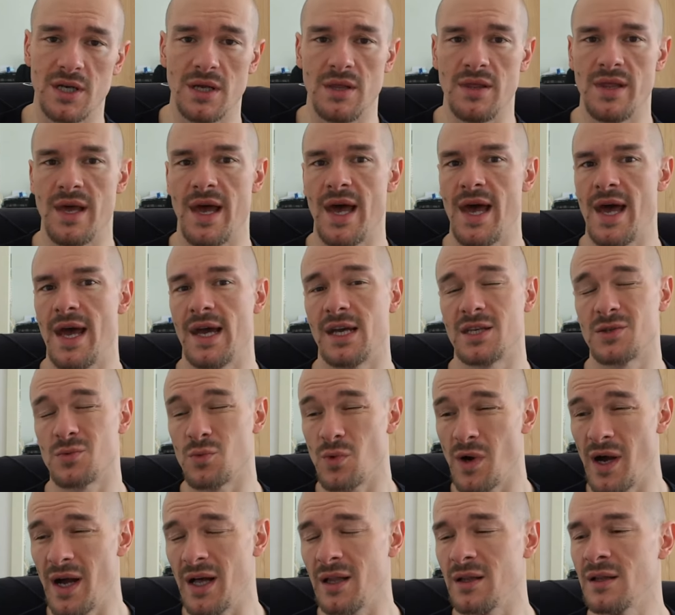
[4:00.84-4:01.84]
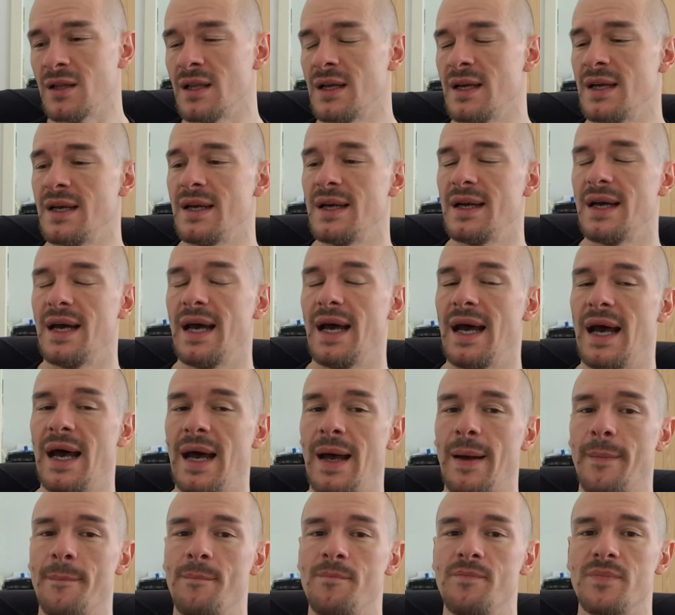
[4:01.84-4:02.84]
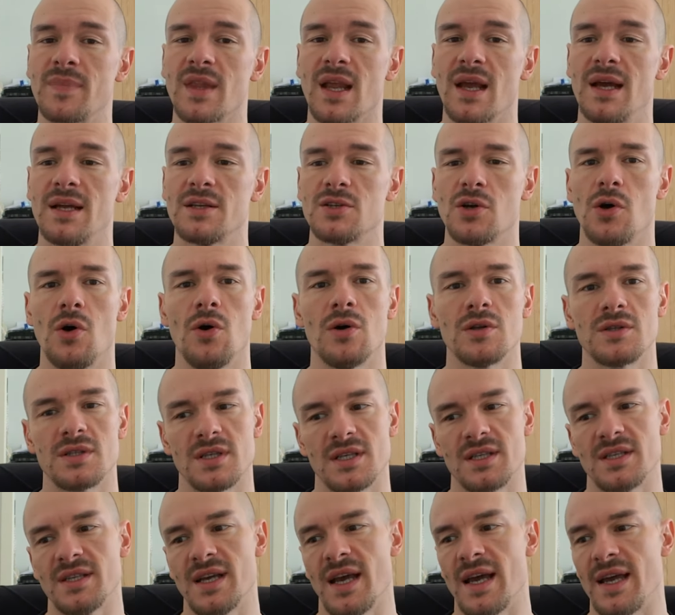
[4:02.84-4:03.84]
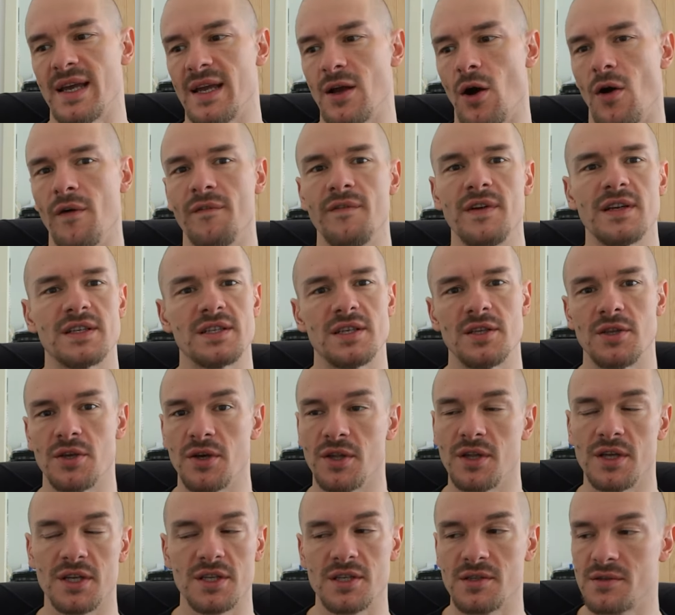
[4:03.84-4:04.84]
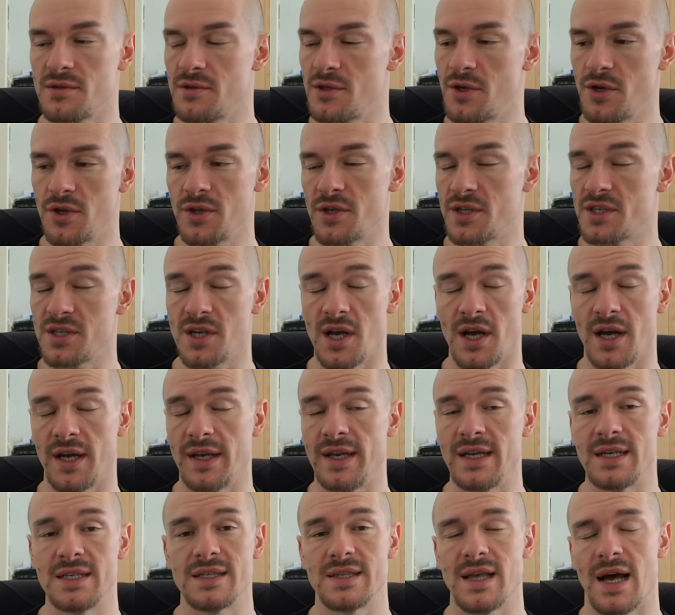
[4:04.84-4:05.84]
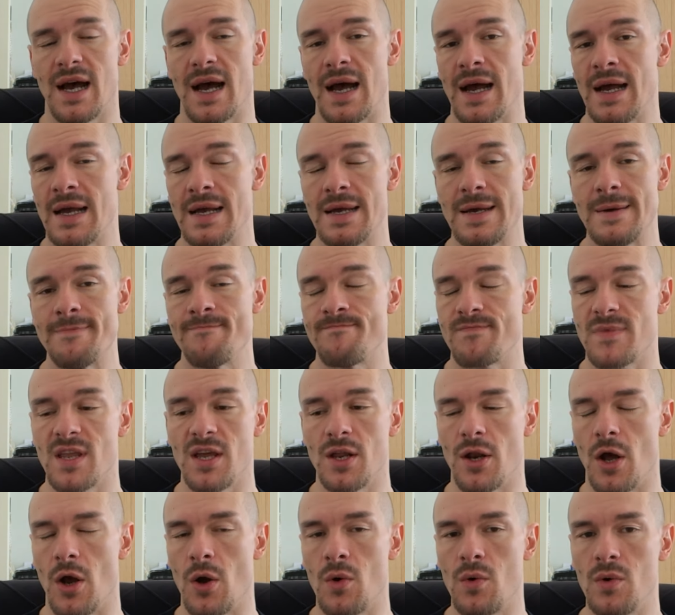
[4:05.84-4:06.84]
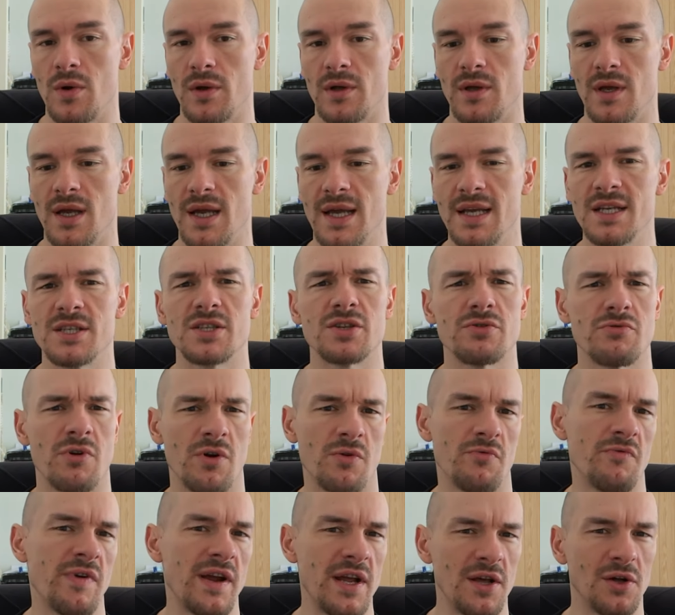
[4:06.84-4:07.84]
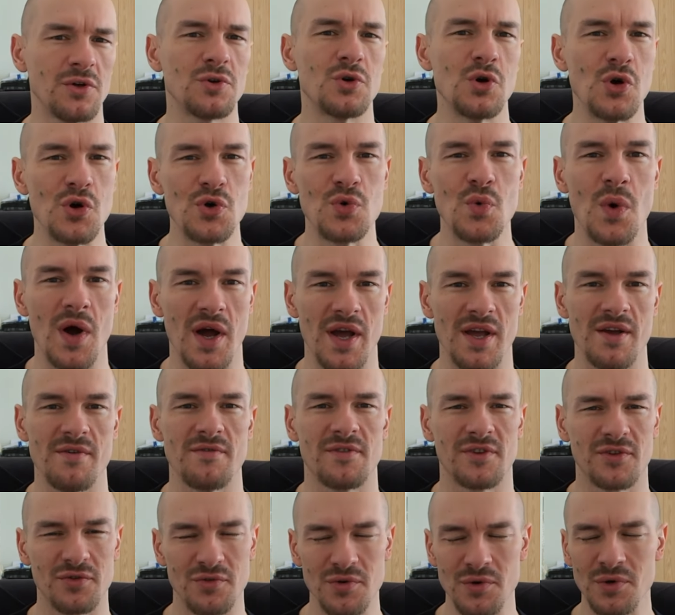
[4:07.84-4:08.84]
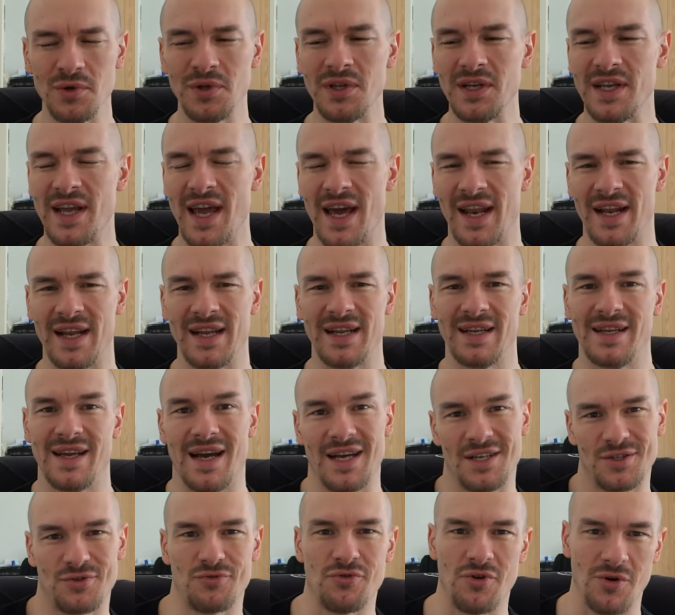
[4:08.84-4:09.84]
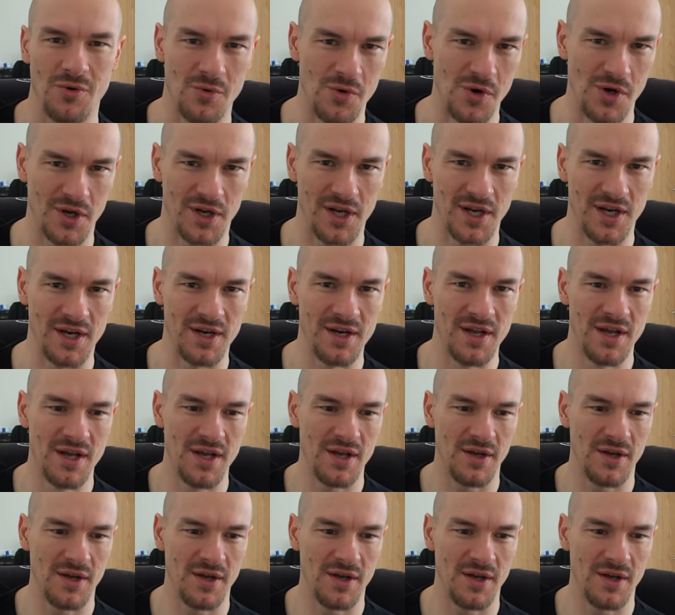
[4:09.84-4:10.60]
in there as well. It's hard to say. Obviously the other side is that, is there a real good way of truly getting gastroc working